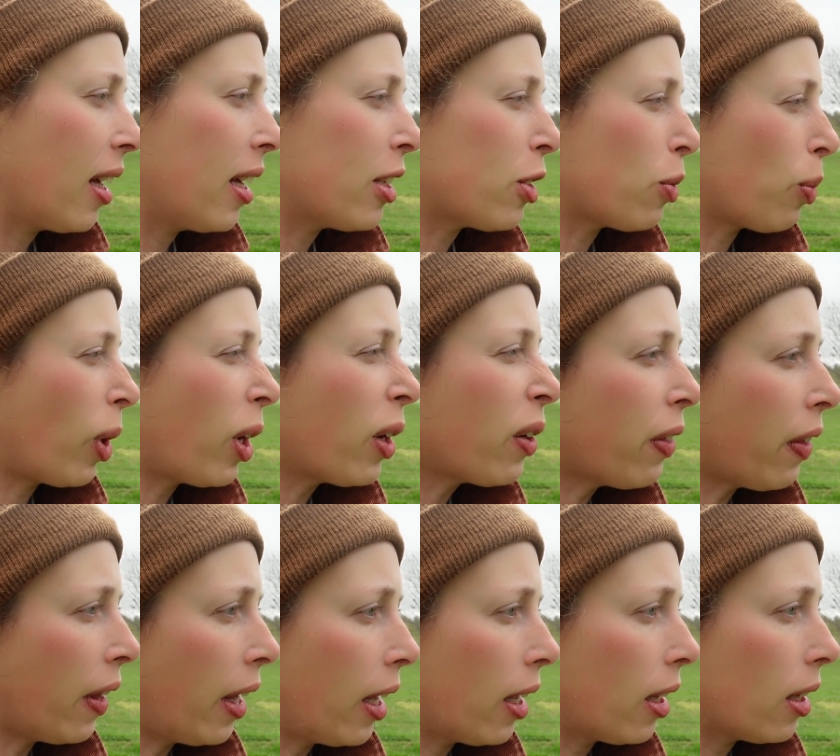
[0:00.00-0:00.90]
it's
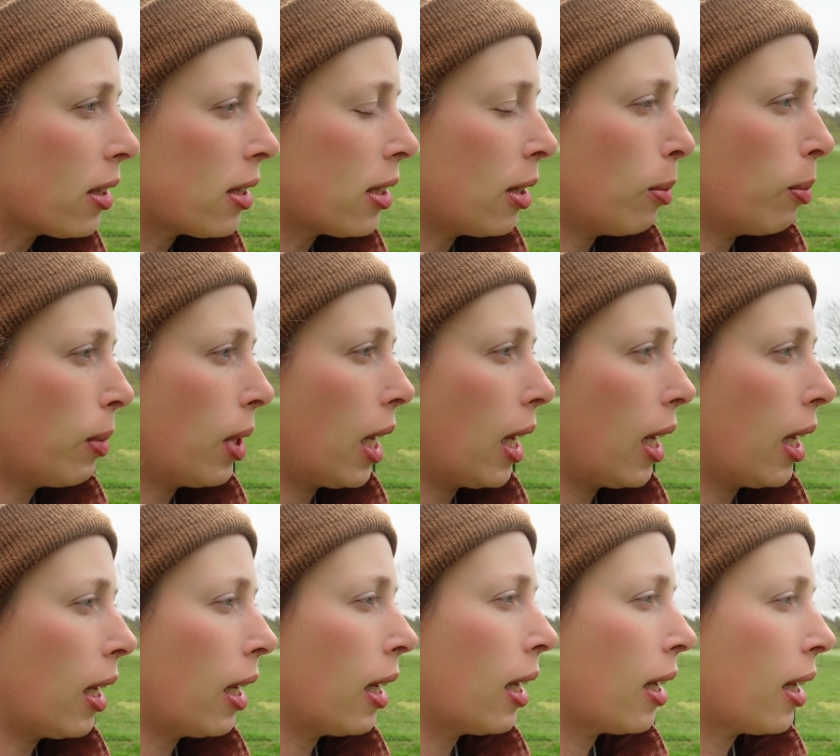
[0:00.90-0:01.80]
worth it to
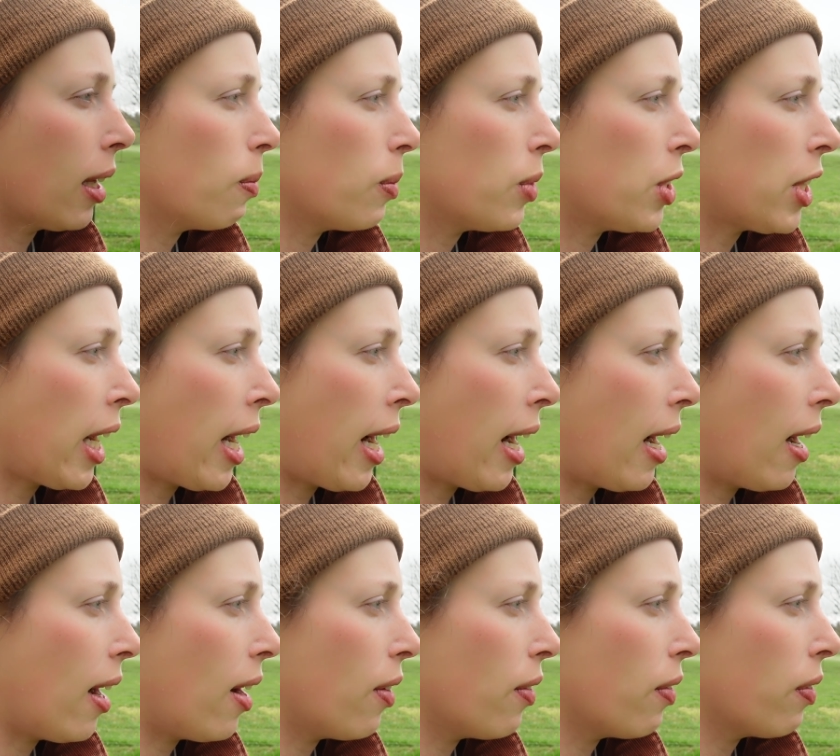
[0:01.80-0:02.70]
me to
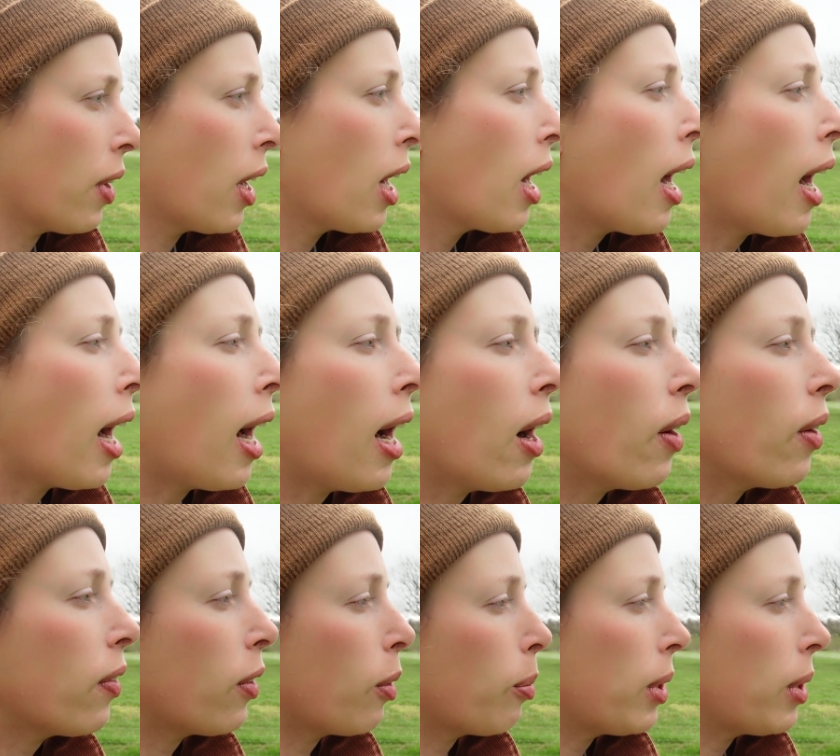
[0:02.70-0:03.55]
have however